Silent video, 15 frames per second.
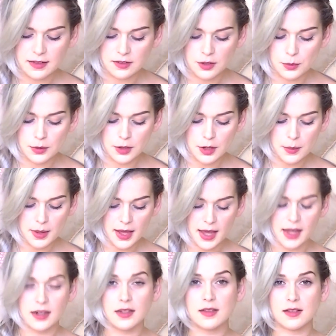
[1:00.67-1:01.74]
So you want to go
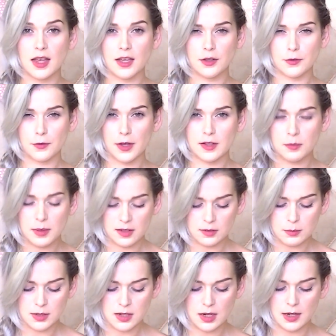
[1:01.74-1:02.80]
ahead and take your first piece
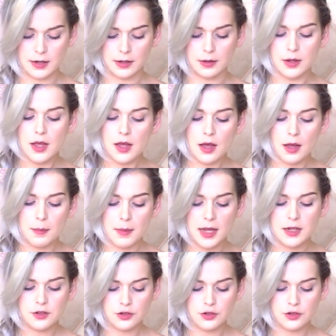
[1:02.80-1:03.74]
of material and make